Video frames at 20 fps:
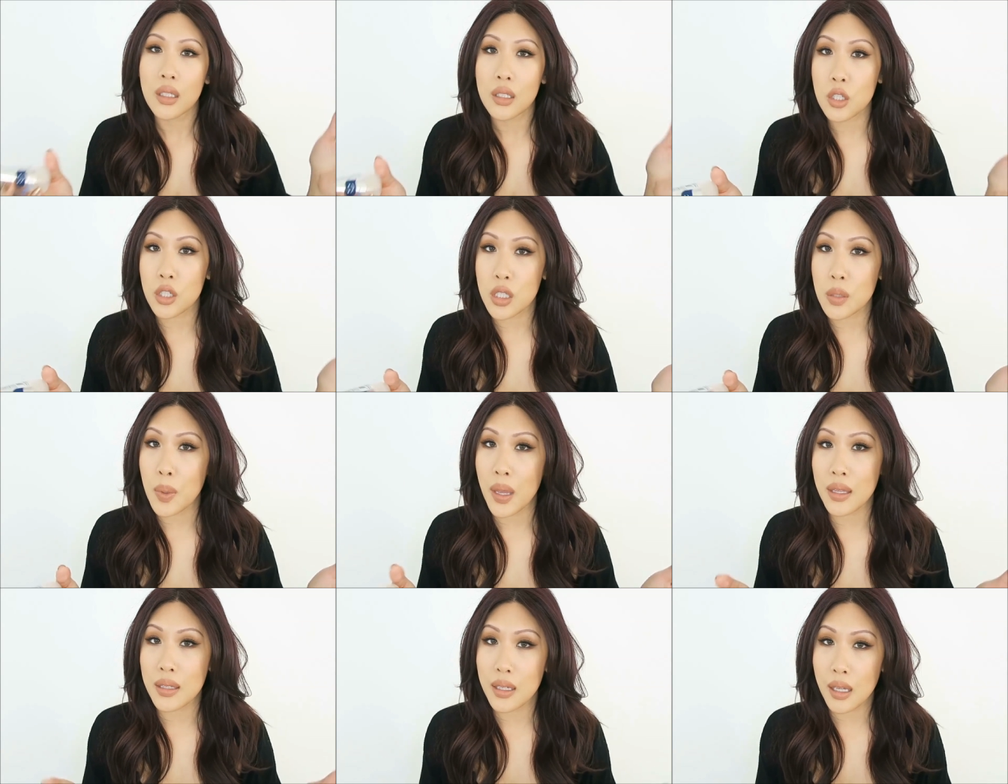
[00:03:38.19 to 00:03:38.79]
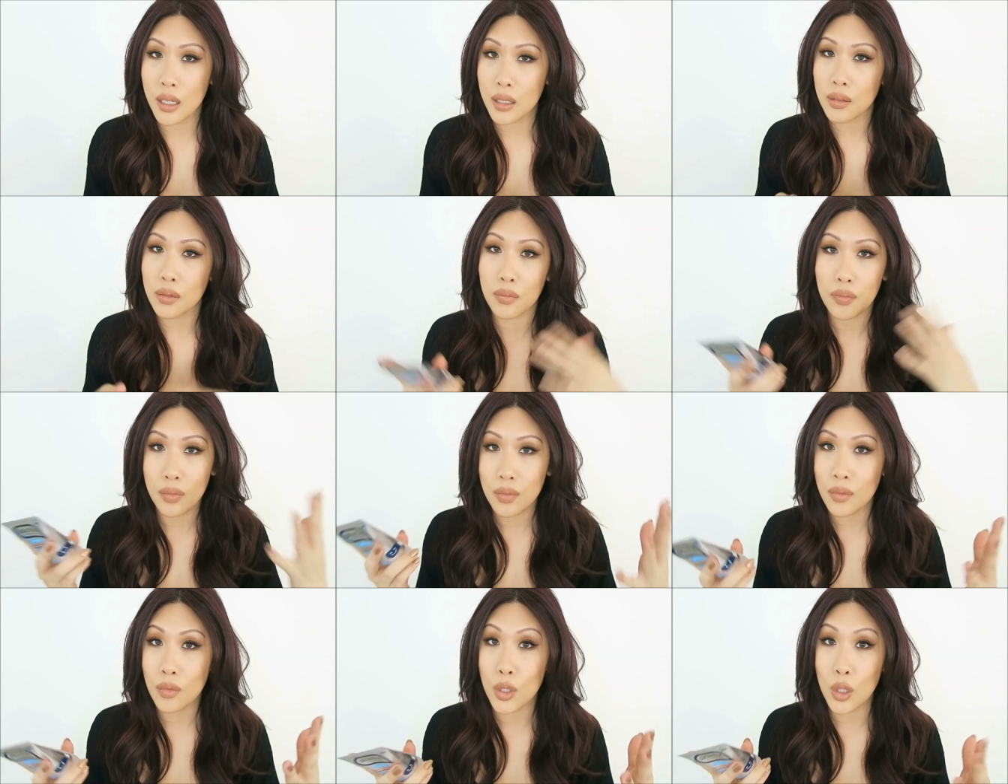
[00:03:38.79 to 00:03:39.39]
just depends
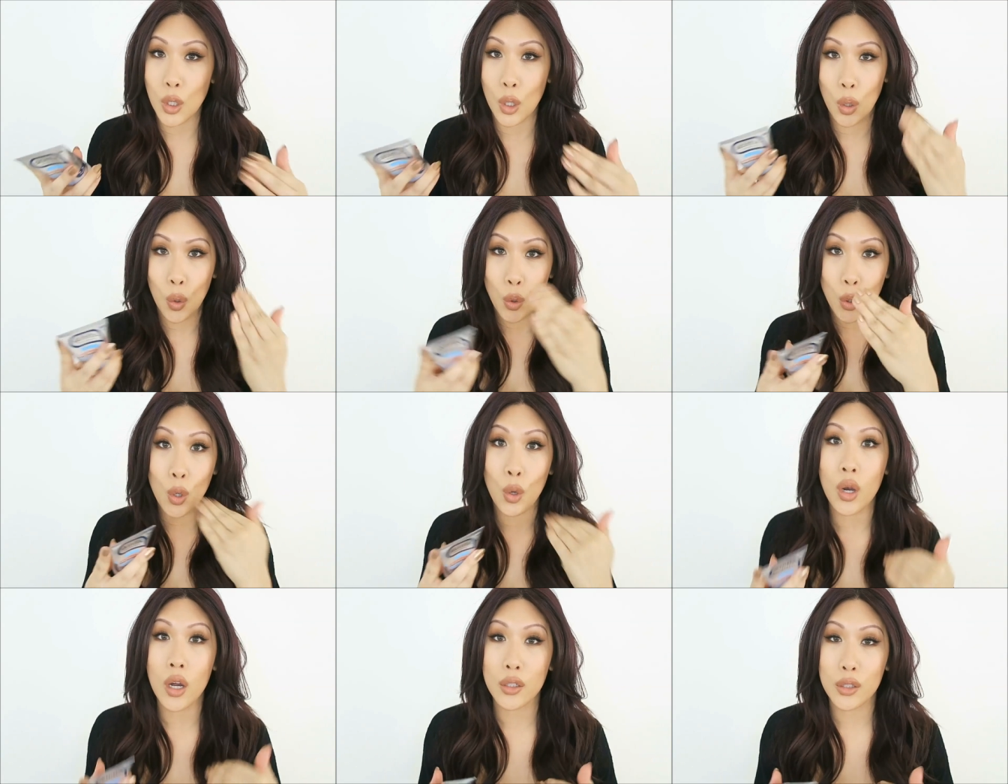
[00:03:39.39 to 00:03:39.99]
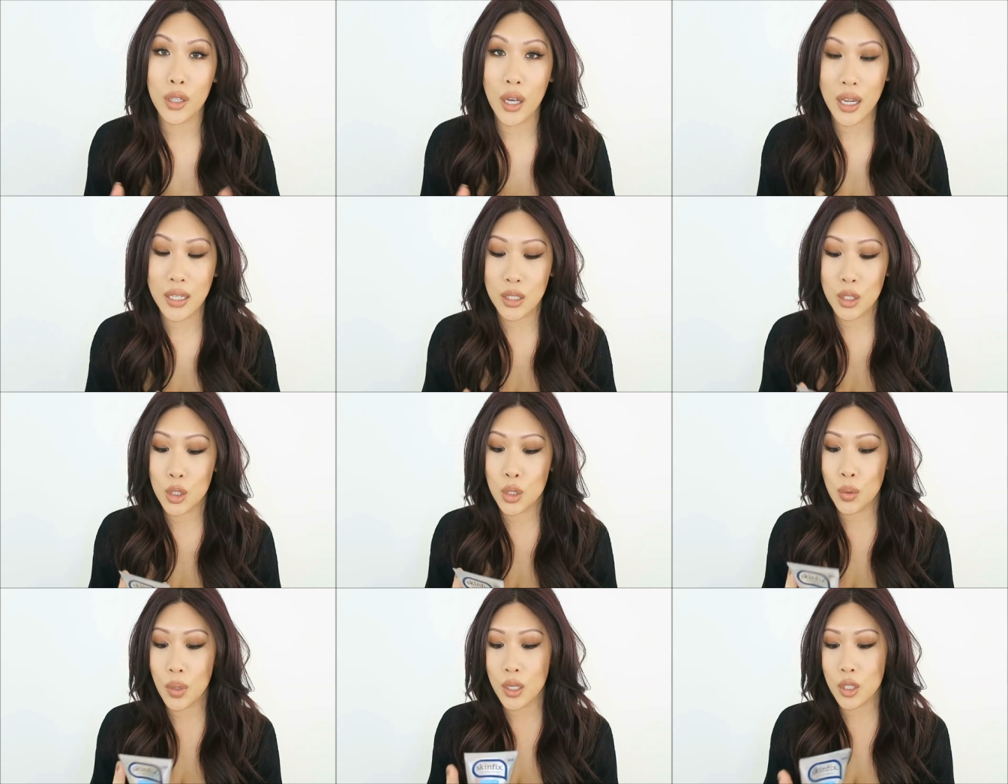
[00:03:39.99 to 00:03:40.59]
on you know your under eye
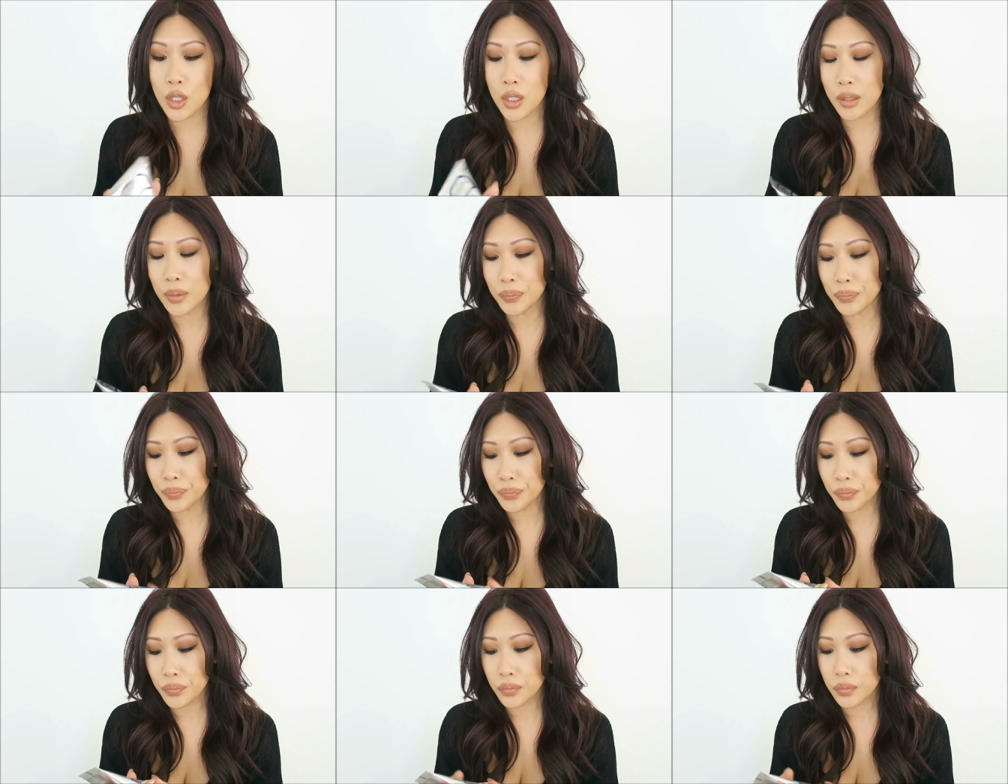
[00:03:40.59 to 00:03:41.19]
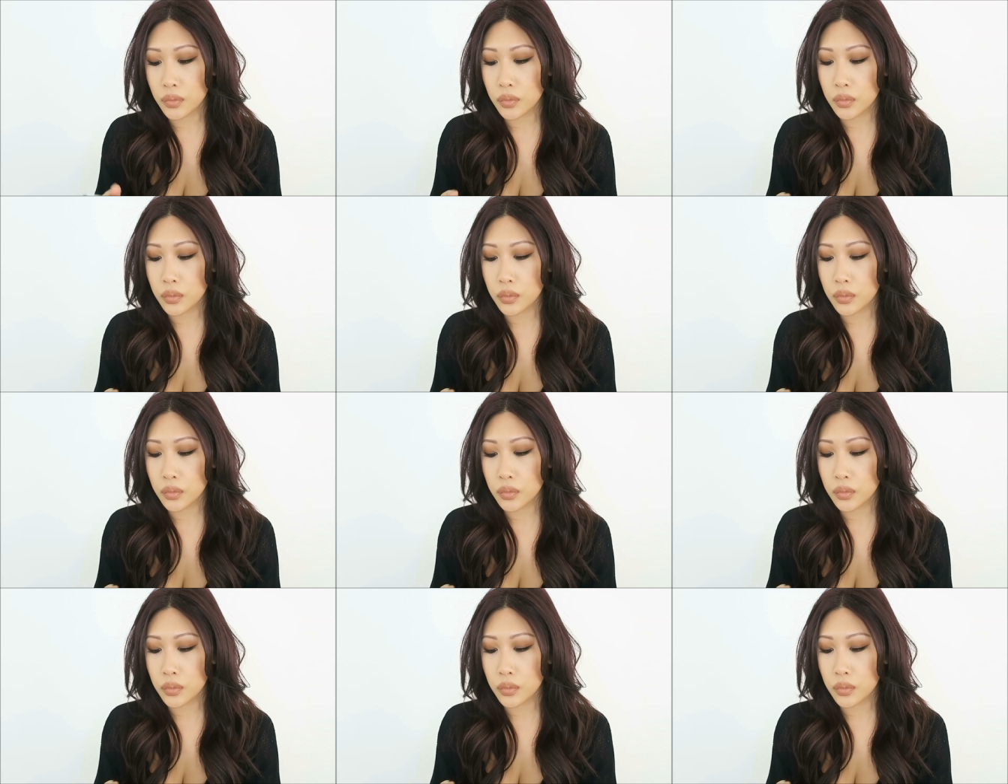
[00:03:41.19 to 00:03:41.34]
situation